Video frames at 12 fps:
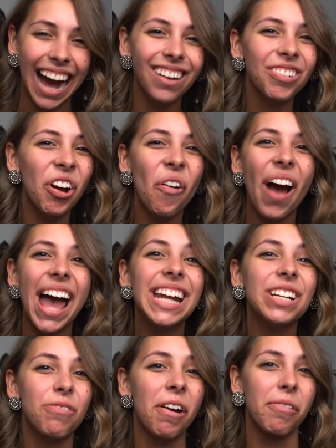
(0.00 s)
I don't go
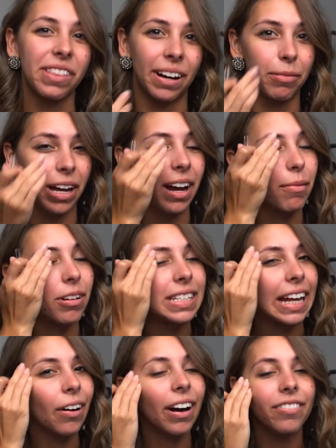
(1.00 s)
anywhere without my eyebrows.
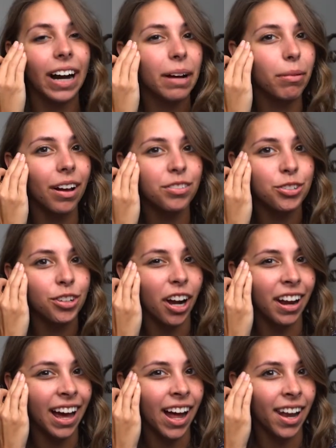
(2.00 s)
I don't have eyebrows
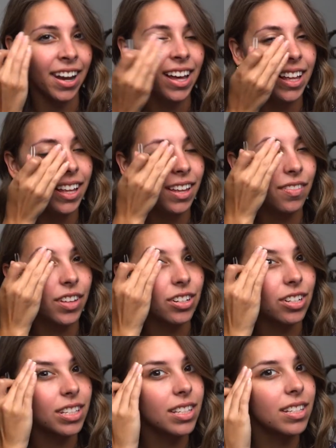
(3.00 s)
drawn on. They're
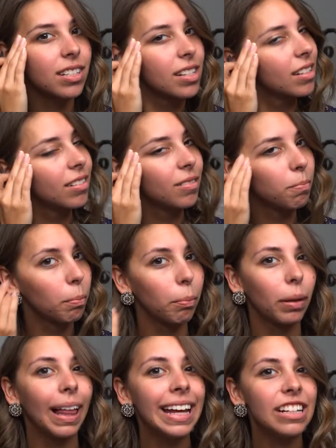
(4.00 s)
just
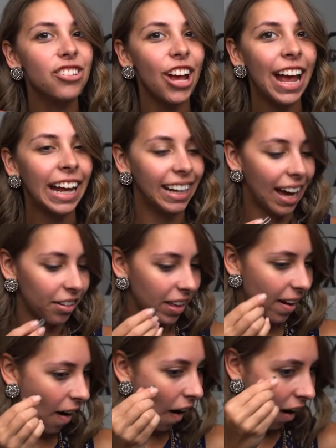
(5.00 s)
plain Jane how
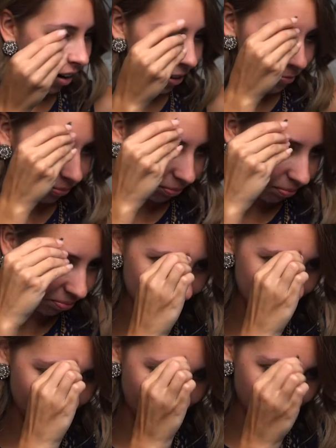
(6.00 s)
they are.
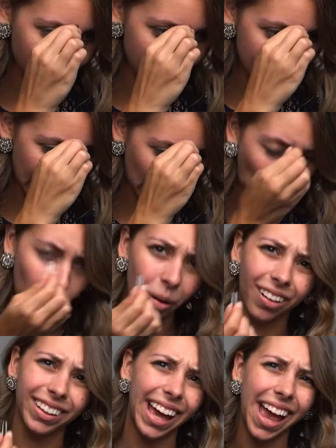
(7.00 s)
Even if we're staying home
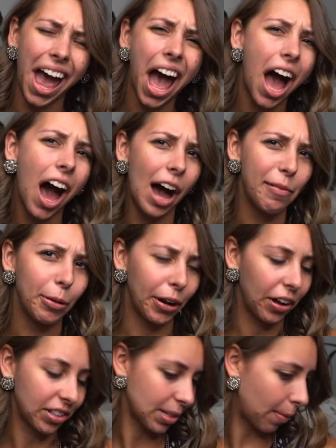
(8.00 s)
all day, I put
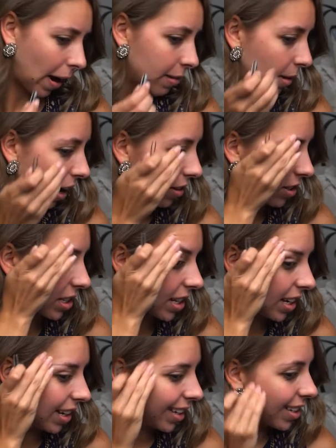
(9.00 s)
on some eyebrows.
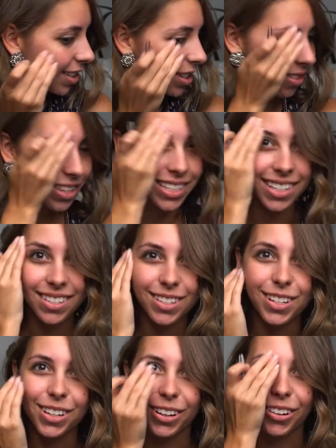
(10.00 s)
So this
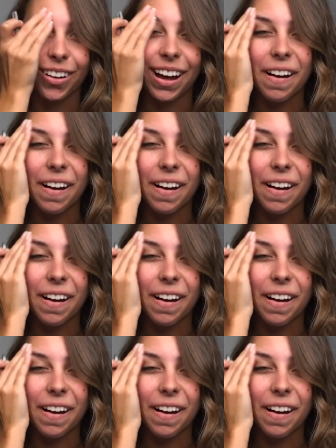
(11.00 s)
is new.